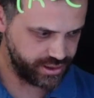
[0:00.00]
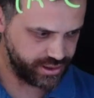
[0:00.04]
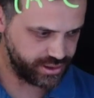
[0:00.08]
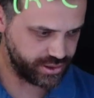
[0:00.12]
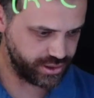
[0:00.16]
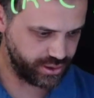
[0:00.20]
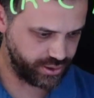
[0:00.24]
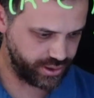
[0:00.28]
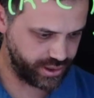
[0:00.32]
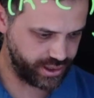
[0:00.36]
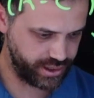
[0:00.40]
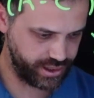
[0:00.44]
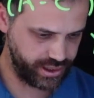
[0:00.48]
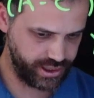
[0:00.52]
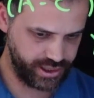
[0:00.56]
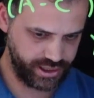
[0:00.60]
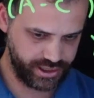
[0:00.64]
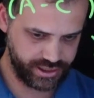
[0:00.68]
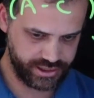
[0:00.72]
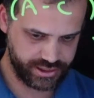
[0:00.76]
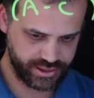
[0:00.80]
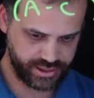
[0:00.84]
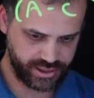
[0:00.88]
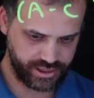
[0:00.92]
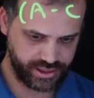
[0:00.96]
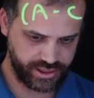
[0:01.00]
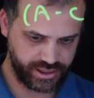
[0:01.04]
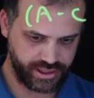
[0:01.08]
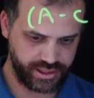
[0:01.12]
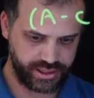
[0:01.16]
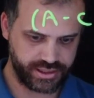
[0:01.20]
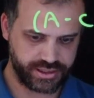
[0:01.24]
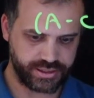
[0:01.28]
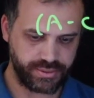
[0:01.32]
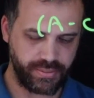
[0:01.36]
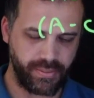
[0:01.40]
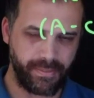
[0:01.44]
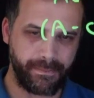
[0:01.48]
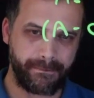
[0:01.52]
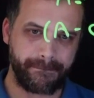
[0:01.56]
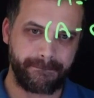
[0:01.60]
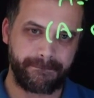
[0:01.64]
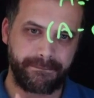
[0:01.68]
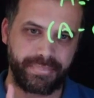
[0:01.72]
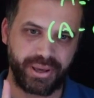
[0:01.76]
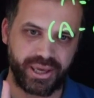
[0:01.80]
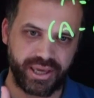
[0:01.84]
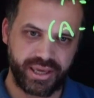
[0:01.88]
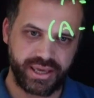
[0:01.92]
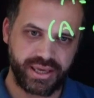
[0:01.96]
So our answer is
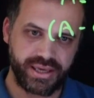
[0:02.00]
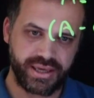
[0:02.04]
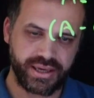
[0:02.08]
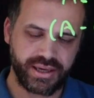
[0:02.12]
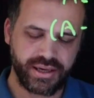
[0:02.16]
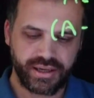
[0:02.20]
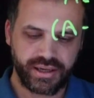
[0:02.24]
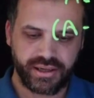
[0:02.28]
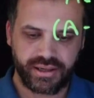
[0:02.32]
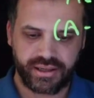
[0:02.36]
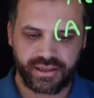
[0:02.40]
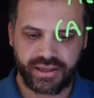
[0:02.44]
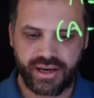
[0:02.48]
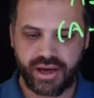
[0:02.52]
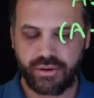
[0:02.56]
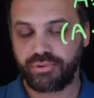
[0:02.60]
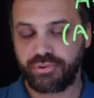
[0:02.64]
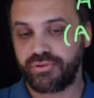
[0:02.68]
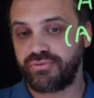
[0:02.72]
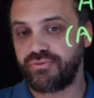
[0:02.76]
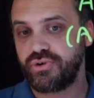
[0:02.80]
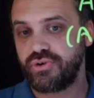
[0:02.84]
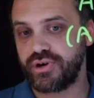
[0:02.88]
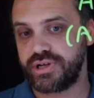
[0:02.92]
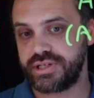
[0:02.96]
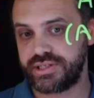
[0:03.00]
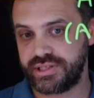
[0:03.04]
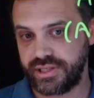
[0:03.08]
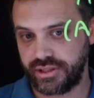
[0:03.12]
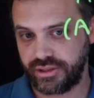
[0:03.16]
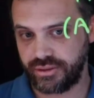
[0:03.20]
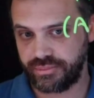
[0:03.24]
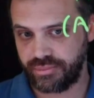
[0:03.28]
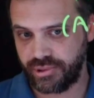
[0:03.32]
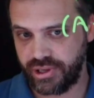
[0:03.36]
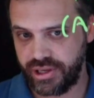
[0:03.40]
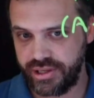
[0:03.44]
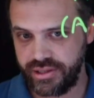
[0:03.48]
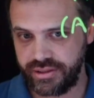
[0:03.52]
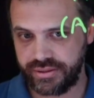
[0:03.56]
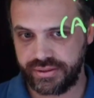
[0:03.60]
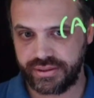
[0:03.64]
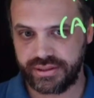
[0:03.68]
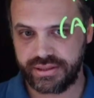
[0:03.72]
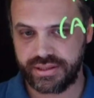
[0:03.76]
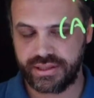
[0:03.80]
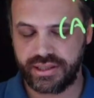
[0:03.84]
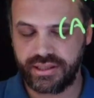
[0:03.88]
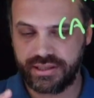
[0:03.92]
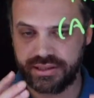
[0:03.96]
B. Now, before I celebrate,
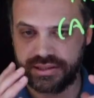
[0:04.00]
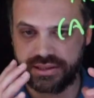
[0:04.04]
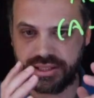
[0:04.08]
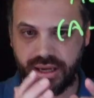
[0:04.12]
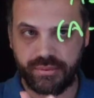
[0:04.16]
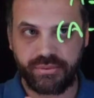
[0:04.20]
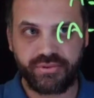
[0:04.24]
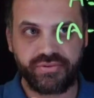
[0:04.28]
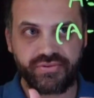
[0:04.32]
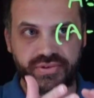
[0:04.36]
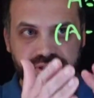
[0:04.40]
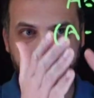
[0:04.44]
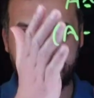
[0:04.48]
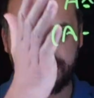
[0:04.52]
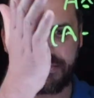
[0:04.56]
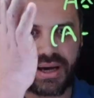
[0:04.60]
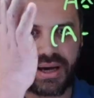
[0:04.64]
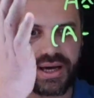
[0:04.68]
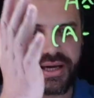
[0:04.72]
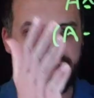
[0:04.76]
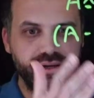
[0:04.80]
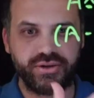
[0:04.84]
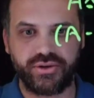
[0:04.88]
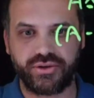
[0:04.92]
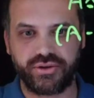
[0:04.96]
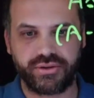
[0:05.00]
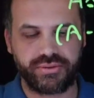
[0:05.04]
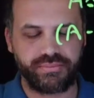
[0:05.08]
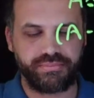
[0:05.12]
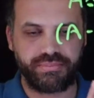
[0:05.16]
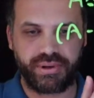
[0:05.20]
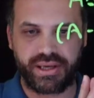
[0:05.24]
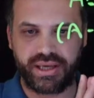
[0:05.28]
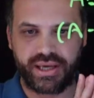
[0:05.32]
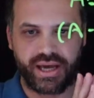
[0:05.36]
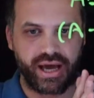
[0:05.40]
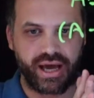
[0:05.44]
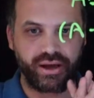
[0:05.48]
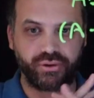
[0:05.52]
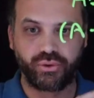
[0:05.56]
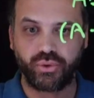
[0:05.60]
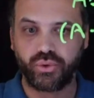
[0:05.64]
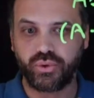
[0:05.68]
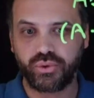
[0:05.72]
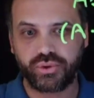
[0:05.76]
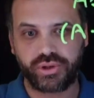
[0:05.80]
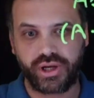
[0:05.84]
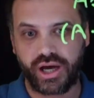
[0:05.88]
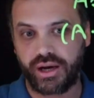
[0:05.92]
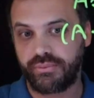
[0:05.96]
some of us may not be at
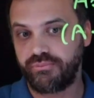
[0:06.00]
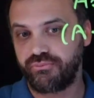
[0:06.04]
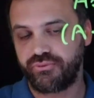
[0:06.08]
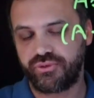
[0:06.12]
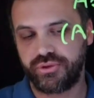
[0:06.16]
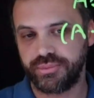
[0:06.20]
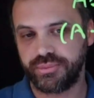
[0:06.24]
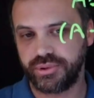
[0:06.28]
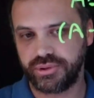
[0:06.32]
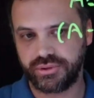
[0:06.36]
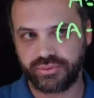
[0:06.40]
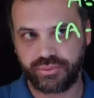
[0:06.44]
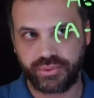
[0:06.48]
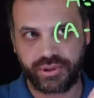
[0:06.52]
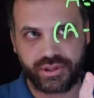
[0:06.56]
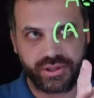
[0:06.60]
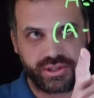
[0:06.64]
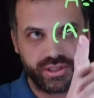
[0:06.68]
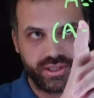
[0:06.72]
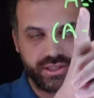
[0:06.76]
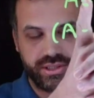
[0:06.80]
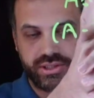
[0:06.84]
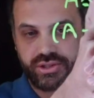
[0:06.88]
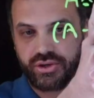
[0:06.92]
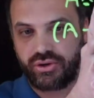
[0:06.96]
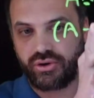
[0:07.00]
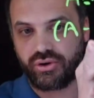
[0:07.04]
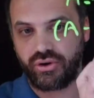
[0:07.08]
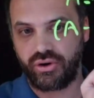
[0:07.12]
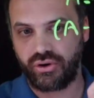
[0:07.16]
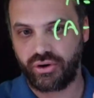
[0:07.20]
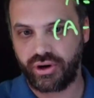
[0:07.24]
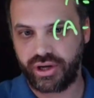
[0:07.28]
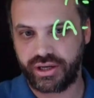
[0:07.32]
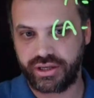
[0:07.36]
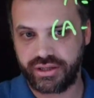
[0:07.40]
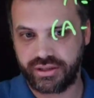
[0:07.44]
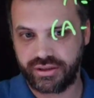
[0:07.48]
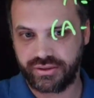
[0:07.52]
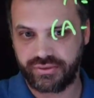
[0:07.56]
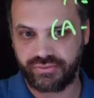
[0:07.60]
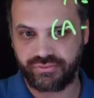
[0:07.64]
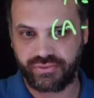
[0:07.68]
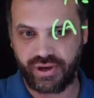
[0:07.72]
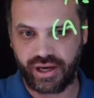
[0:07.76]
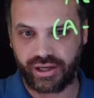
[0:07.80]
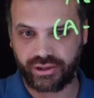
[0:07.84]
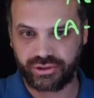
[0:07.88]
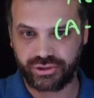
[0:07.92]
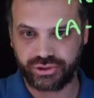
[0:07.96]
all comfortable with this kind of
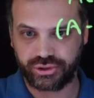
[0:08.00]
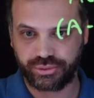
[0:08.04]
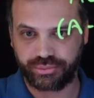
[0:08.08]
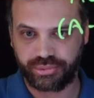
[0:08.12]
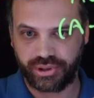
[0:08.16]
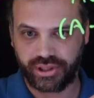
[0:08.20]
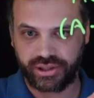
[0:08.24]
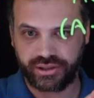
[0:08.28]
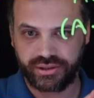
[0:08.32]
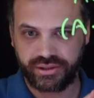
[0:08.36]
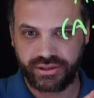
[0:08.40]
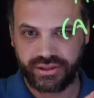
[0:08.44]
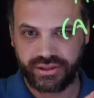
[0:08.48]
algebra.